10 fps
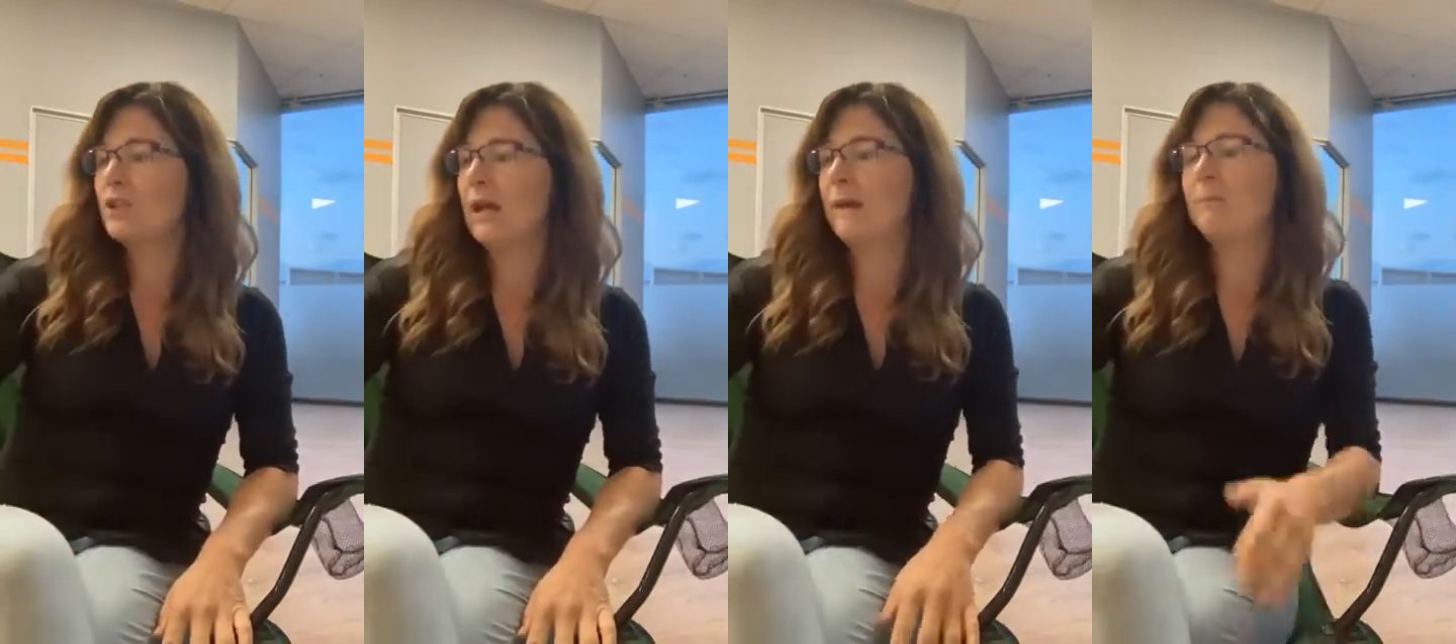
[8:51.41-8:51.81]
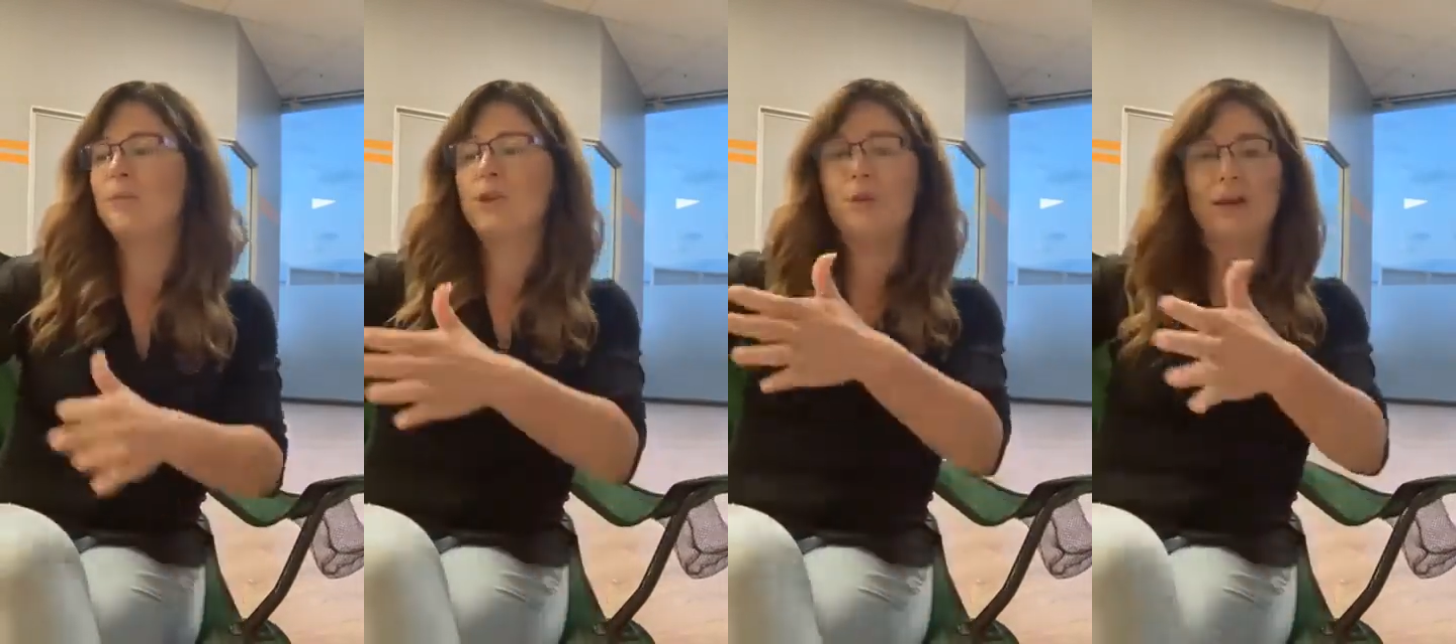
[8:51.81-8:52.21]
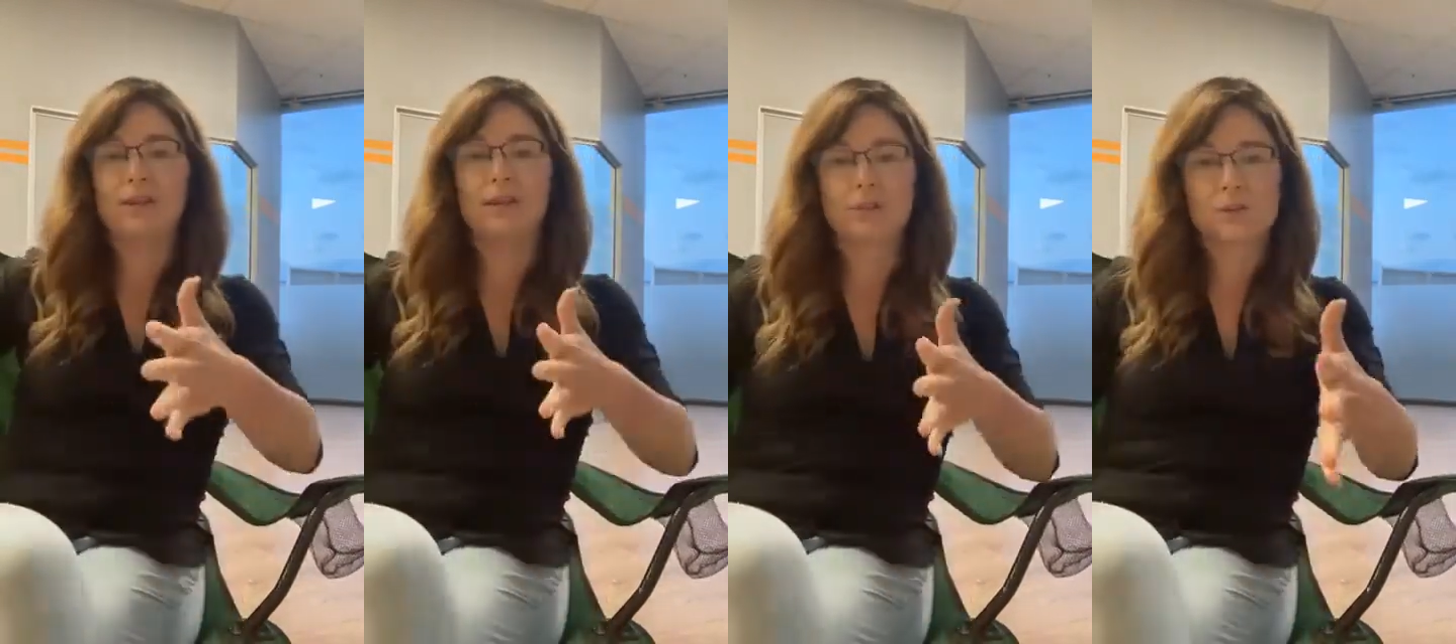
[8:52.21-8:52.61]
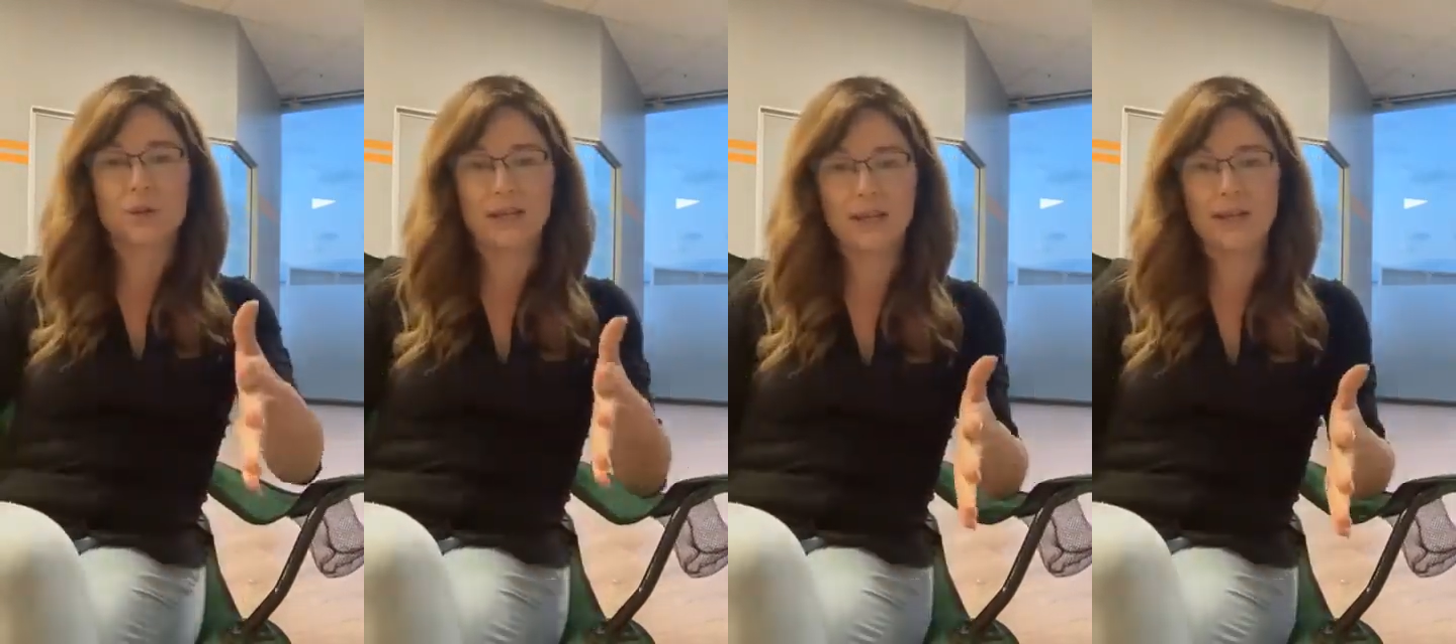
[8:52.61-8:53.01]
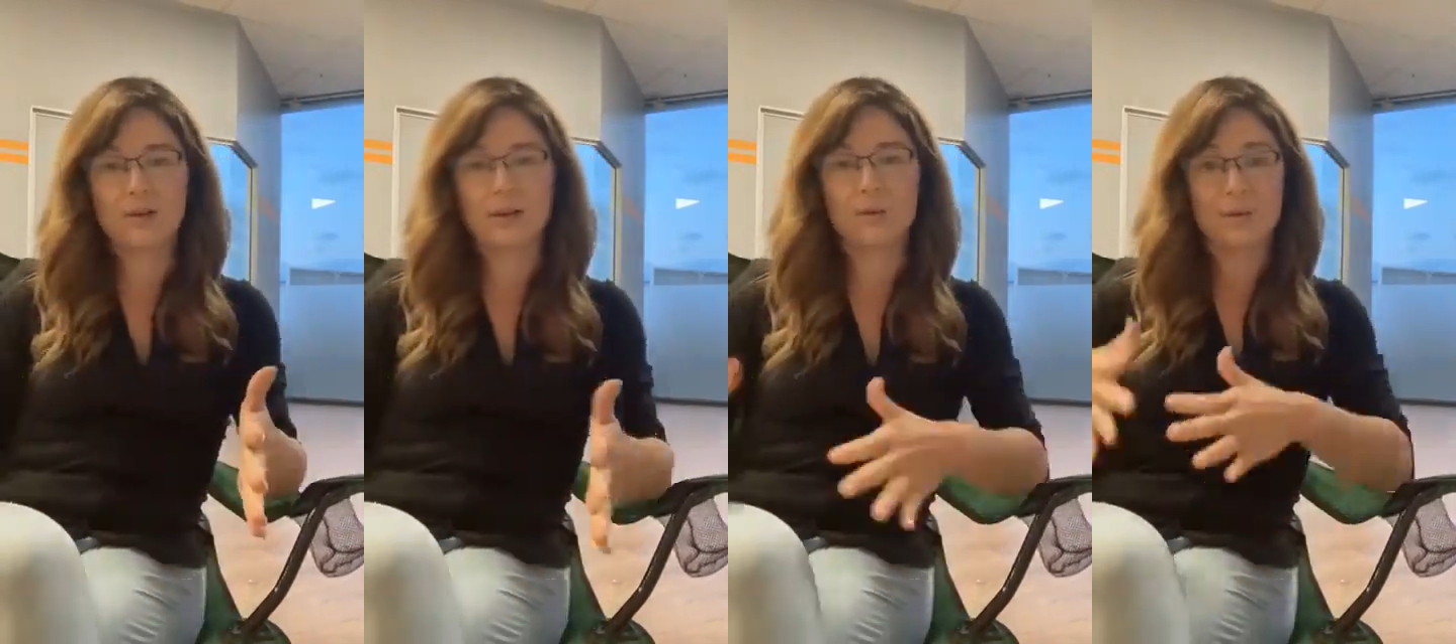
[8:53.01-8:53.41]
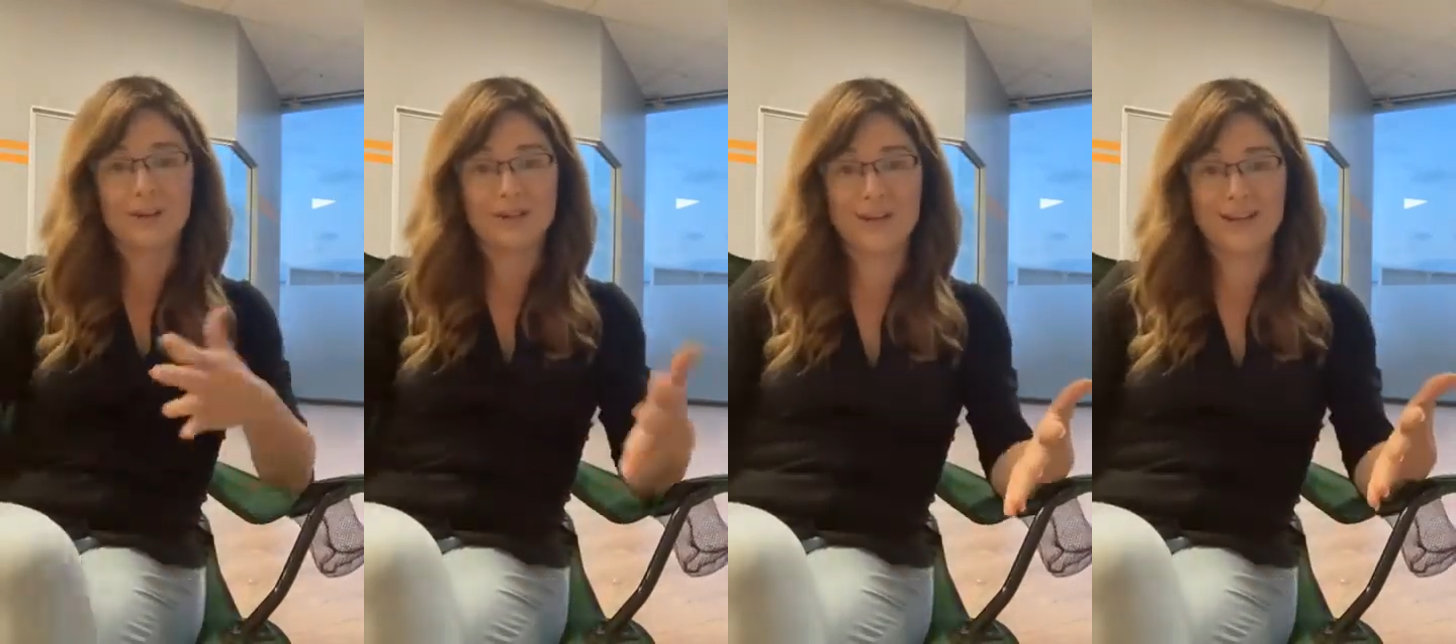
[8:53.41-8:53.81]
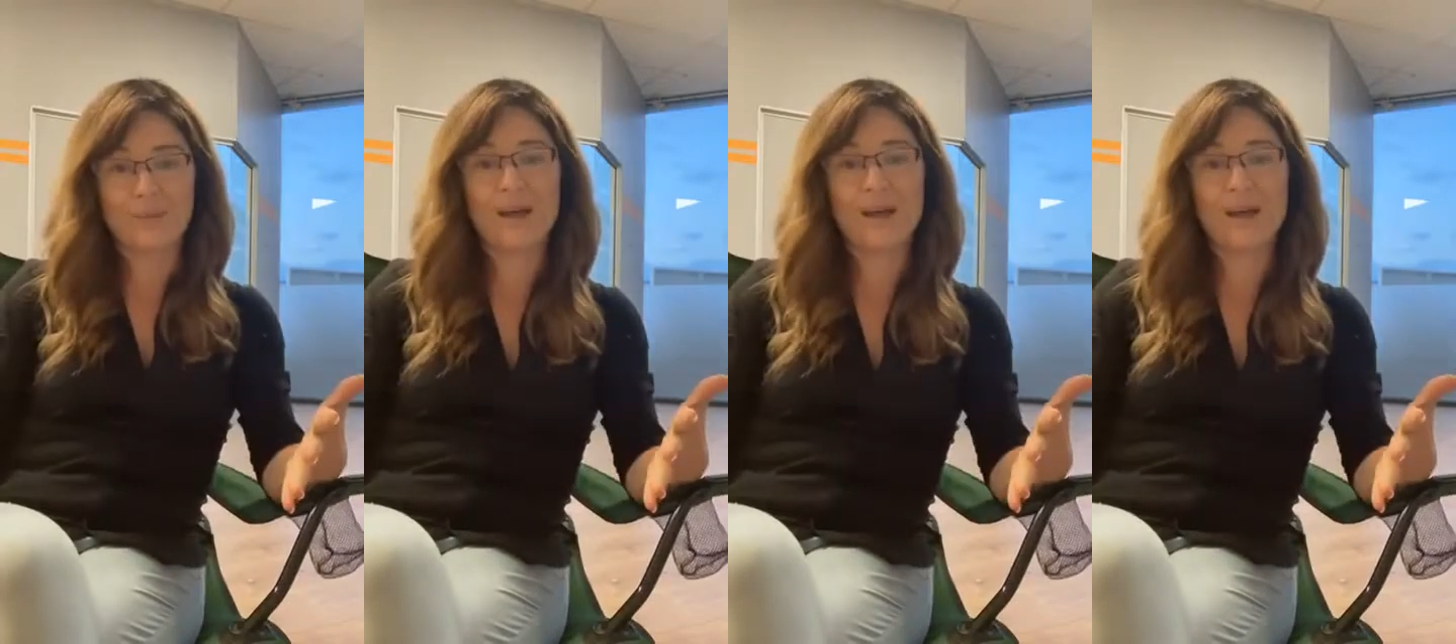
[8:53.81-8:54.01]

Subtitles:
you have a little toilet area with a training